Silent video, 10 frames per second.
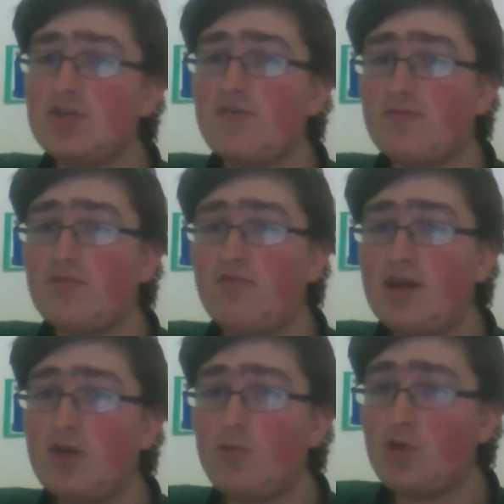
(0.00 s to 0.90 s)
from
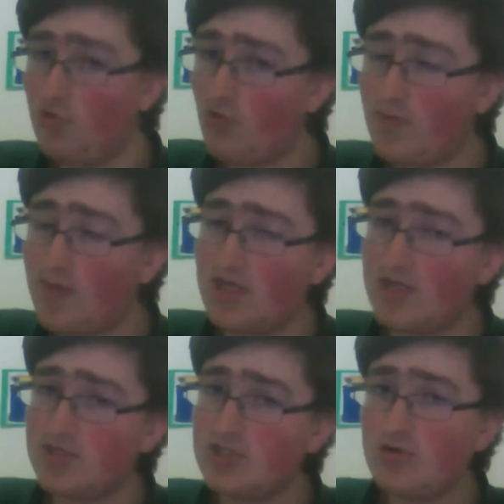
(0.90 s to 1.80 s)
trading with your minions,
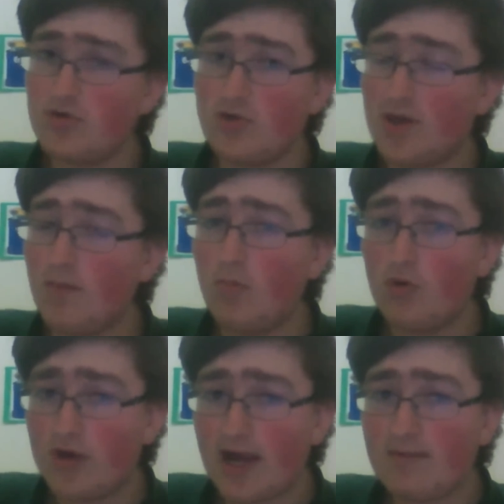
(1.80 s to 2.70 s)
so you get more
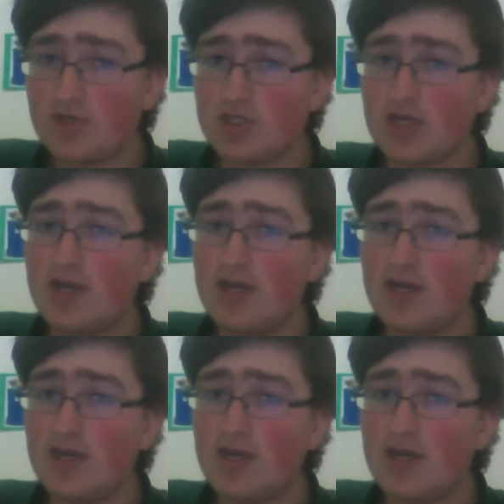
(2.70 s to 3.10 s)
damage in.